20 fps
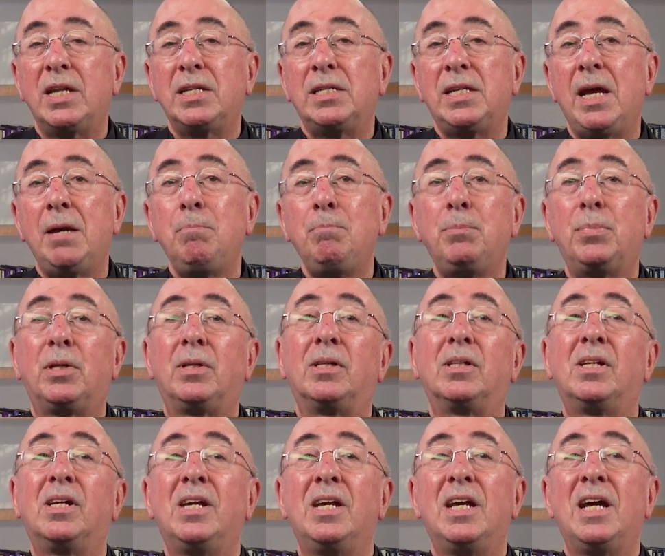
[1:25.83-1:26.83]
a
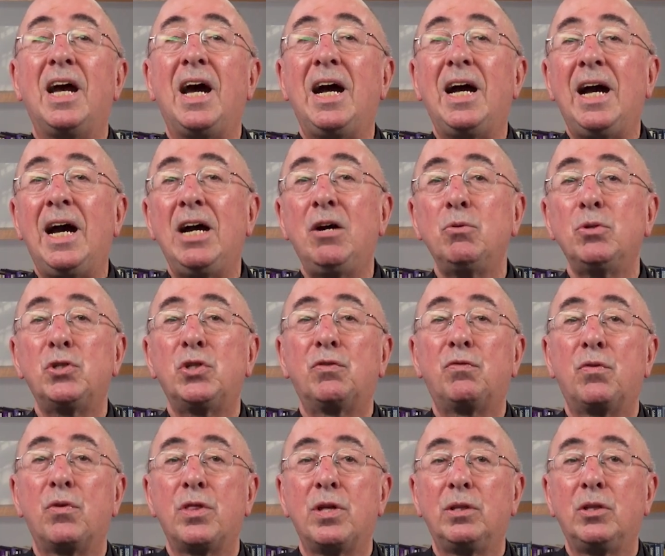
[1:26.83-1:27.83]
temple, a house
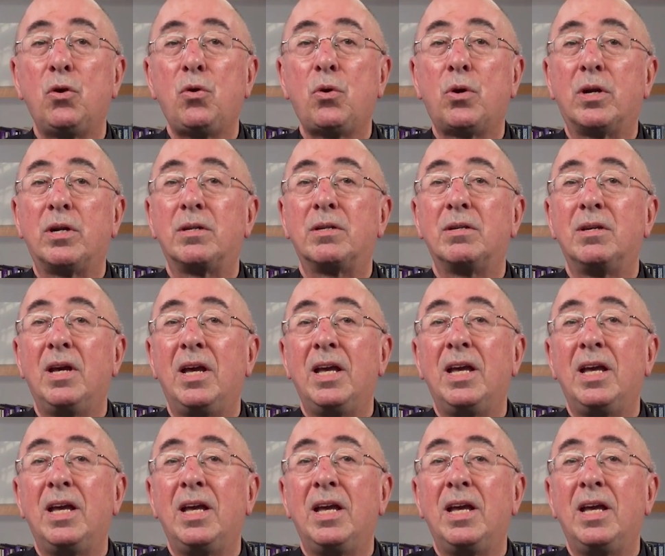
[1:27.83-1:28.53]
for the Lord,